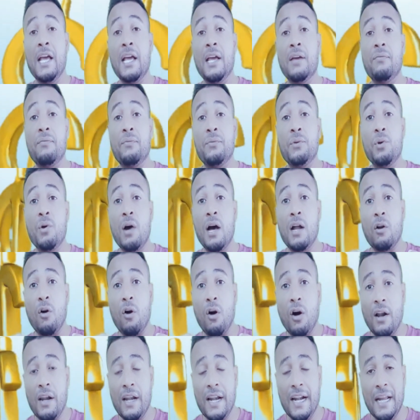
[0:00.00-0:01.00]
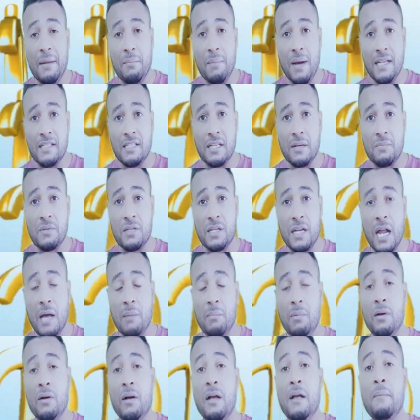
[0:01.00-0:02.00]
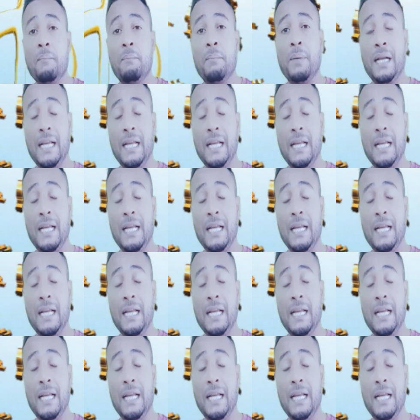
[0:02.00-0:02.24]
If you are already my subscriber,